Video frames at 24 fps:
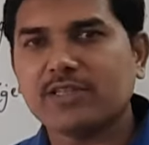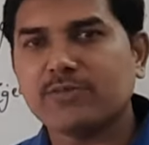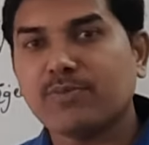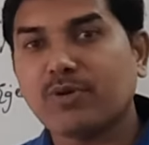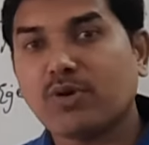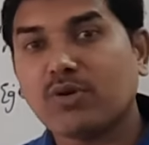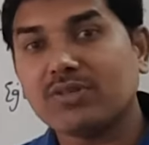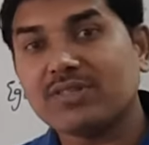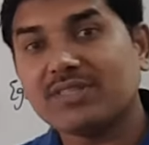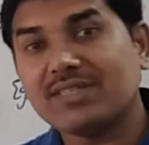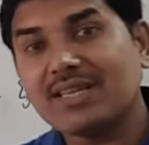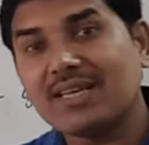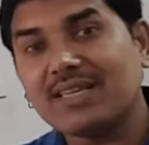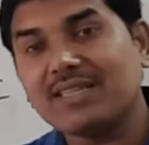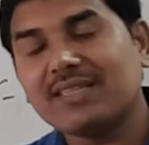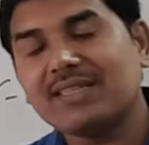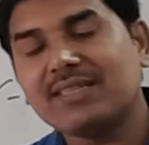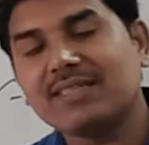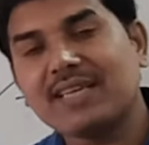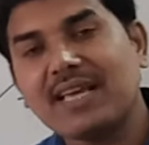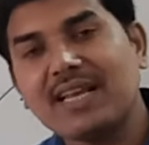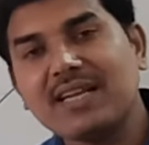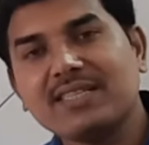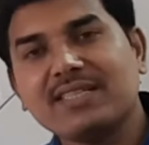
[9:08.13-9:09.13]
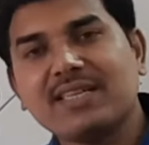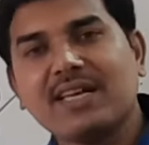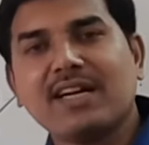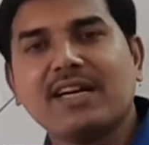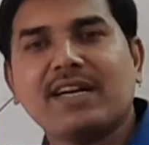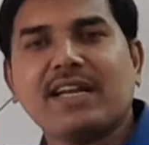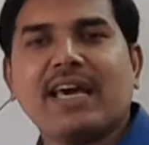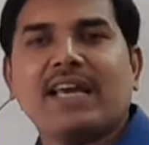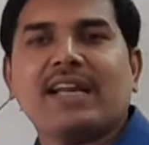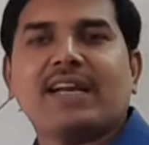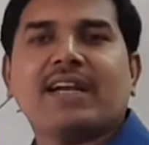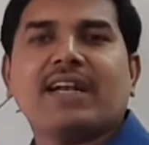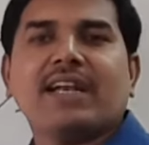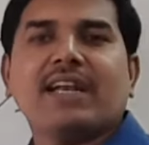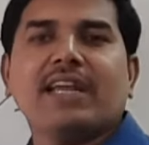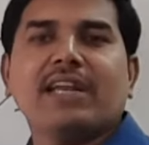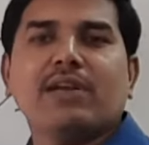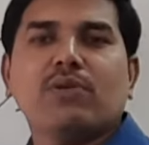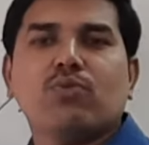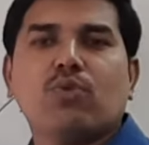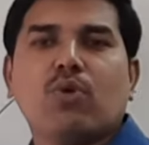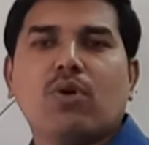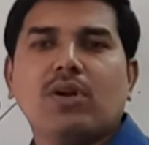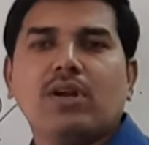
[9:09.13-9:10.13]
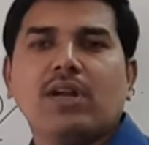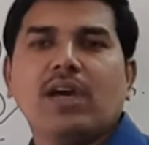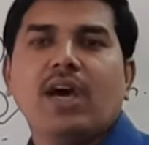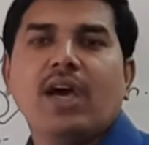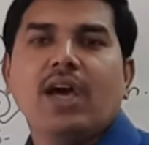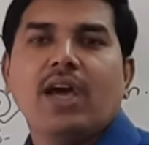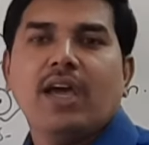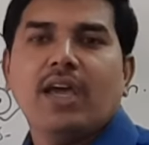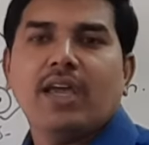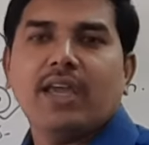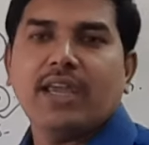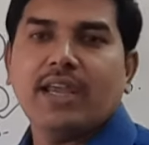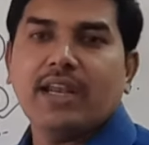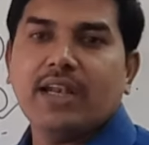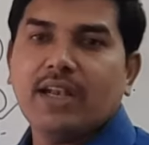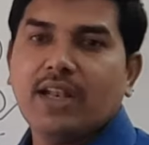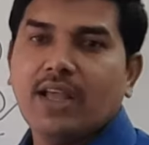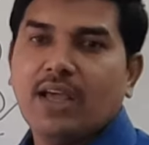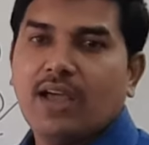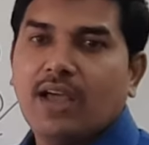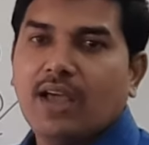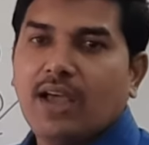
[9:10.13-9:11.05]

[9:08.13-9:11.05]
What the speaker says: because the cells are directly involved in